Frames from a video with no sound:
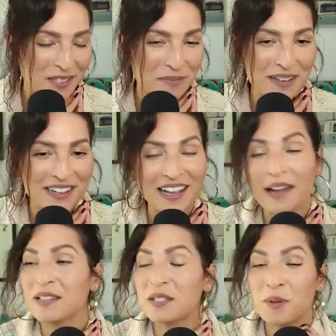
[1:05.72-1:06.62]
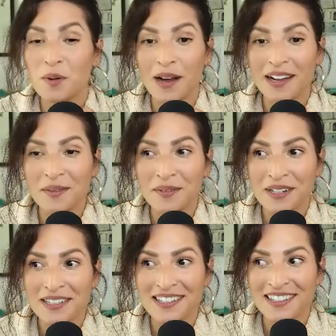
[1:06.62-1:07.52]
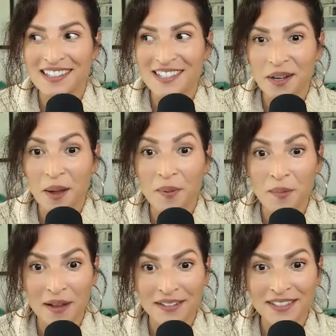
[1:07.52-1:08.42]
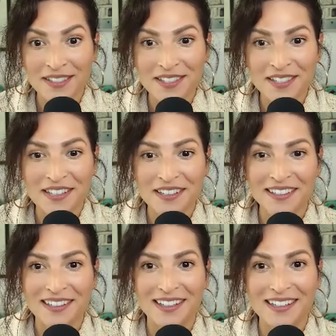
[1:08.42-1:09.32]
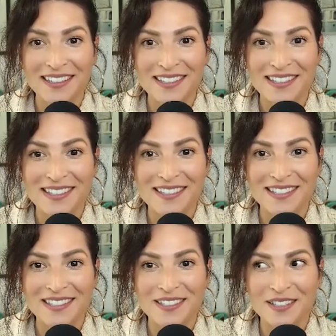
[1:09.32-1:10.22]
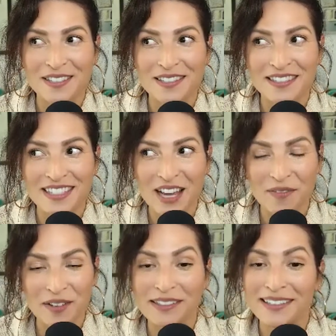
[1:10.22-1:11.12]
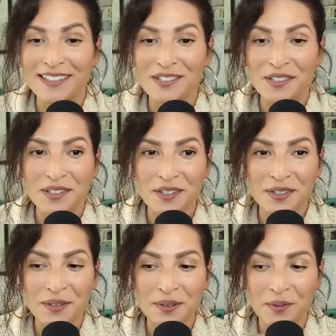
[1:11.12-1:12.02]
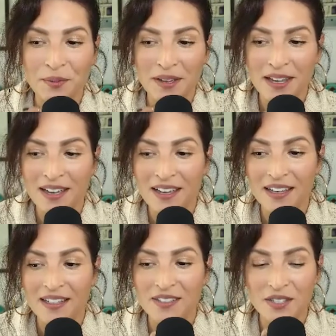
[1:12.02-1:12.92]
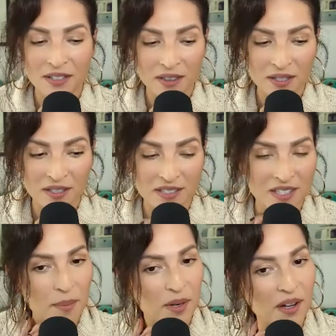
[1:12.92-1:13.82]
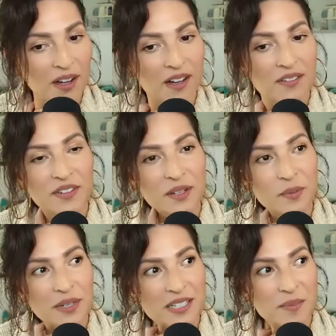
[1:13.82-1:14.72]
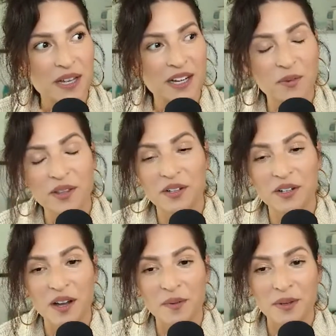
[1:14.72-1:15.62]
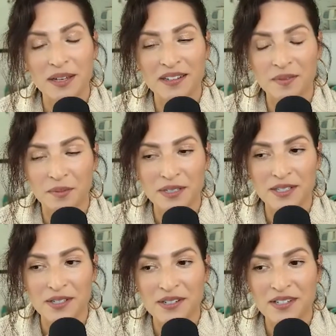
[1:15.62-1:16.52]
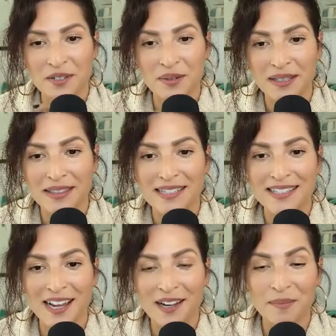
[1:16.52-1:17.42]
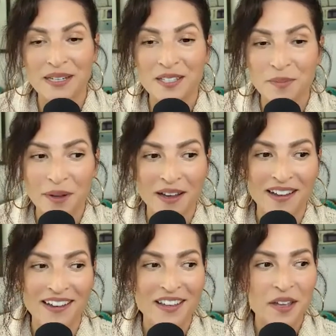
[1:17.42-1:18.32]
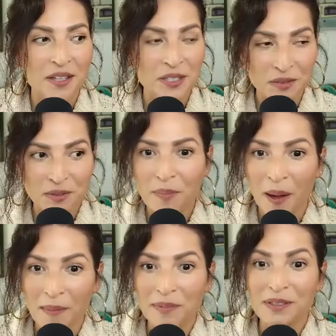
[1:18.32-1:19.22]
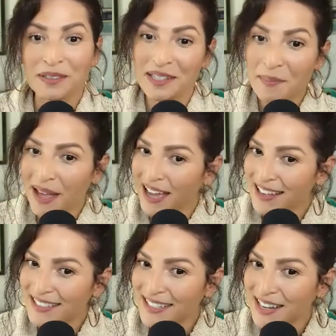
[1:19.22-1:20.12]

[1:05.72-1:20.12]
been, it's been a while. We've not done this in a couple months. It's definitely due. We took the summer off and we debated whether or not we'd return to doing these segments, but due to popular demand,